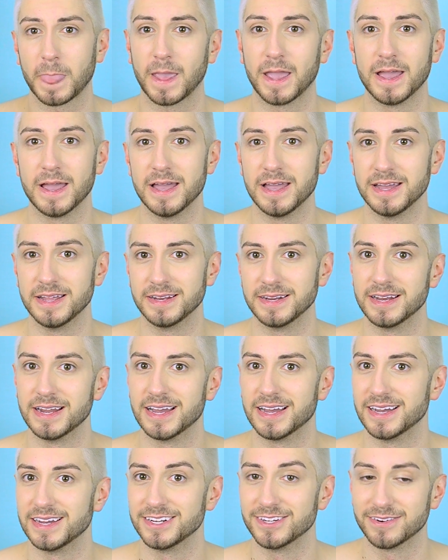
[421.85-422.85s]
and
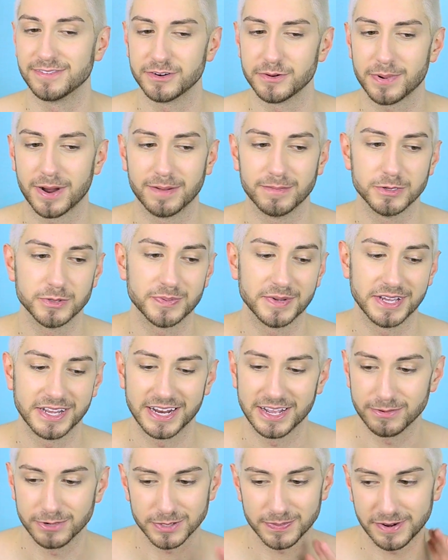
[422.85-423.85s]
don't have any problems,
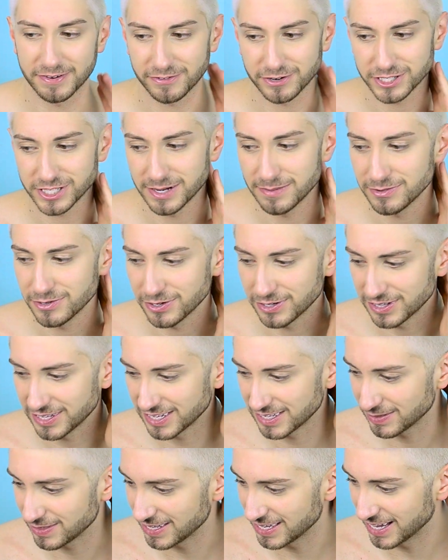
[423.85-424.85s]
but it was my first time doing
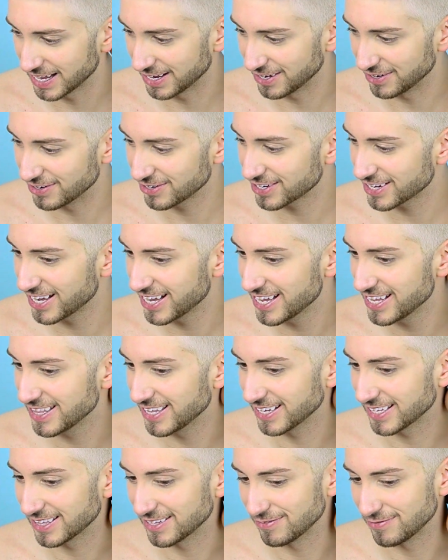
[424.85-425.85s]
like the undercut,
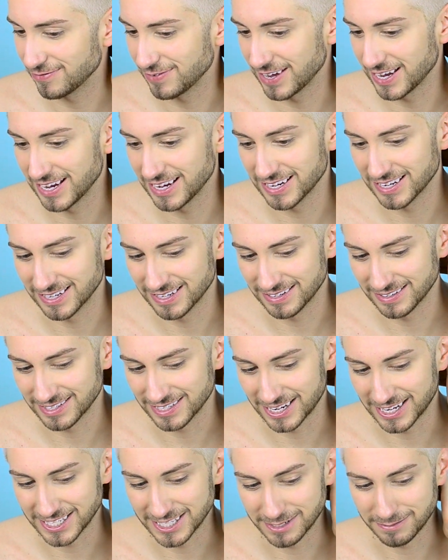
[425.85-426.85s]
like the fade and
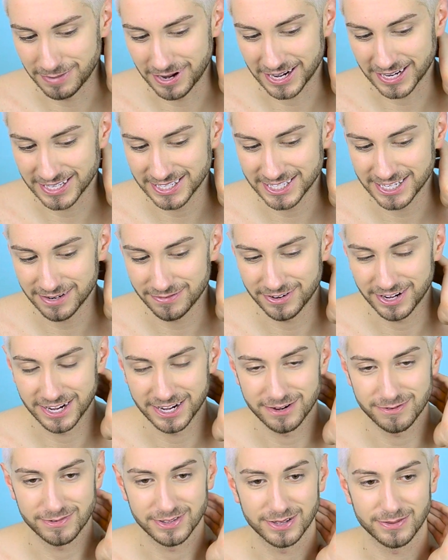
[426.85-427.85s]
sides and back and stuff, and I
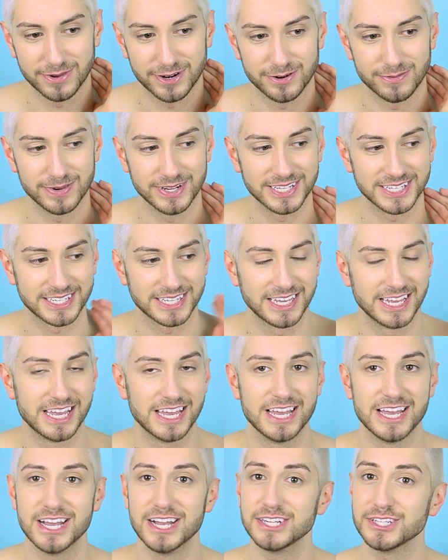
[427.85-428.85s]
didn't really want to risk
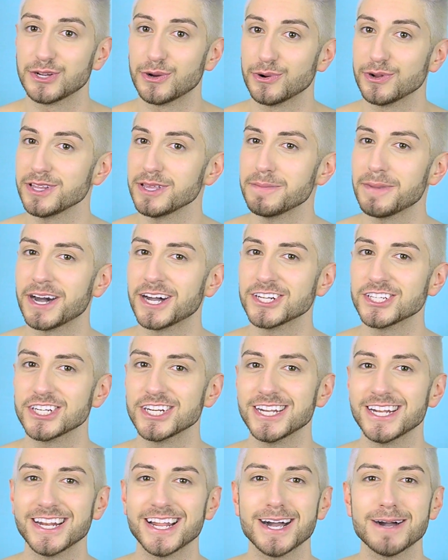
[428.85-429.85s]
totally
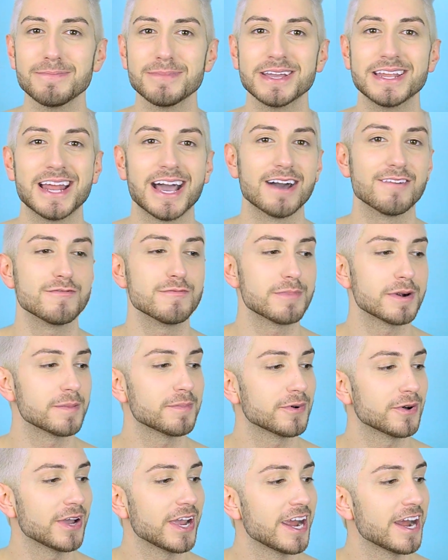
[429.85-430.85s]
botching it up and having
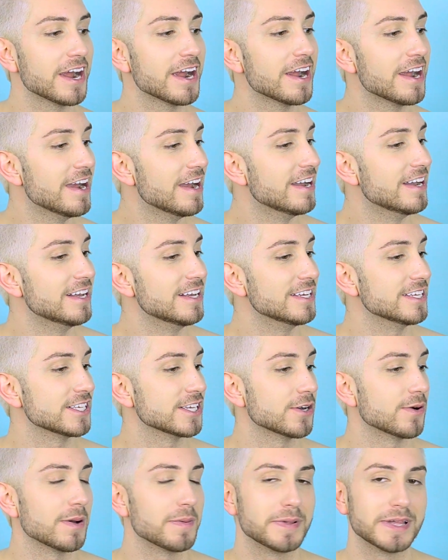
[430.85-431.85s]
purple hair,
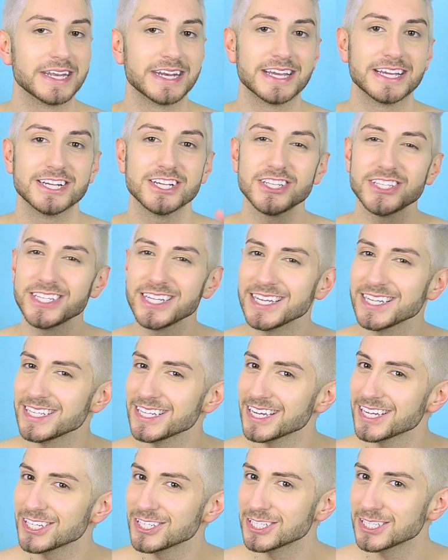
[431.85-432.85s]
so I played it just a
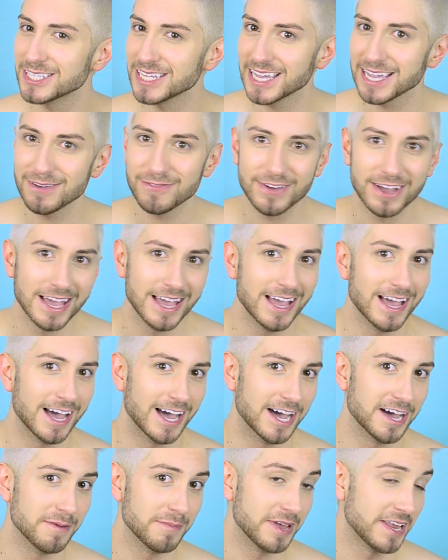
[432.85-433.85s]
touch safe,
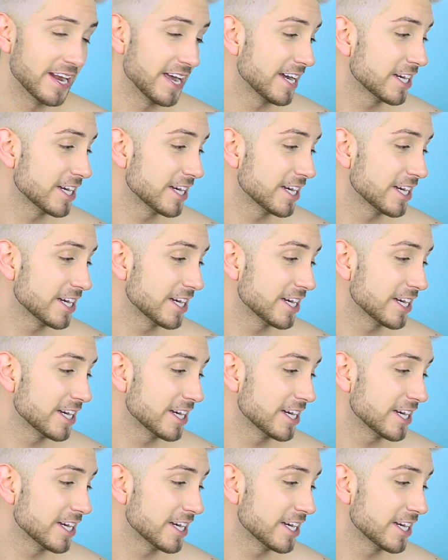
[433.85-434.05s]
and I